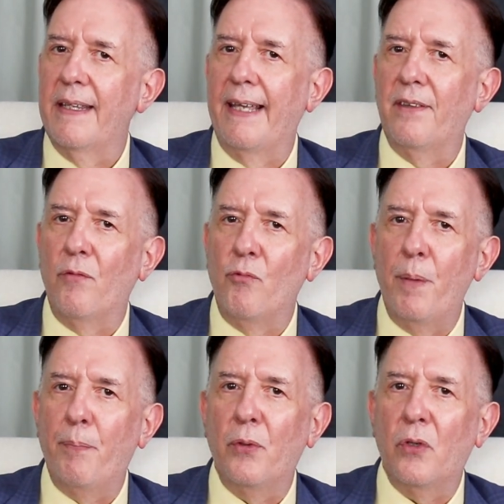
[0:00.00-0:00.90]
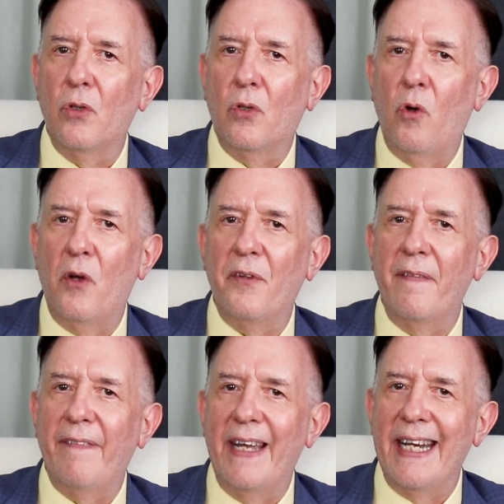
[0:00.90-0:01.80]
that the ripple could cause a
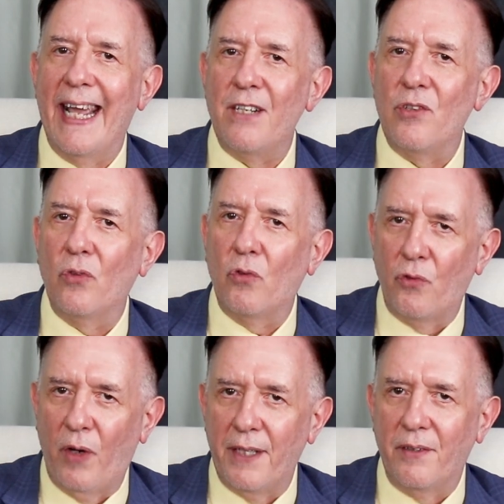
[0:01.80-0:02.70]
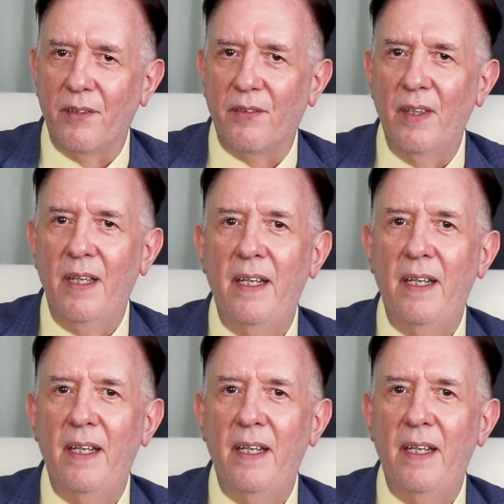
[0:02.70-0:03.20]
financial crisis.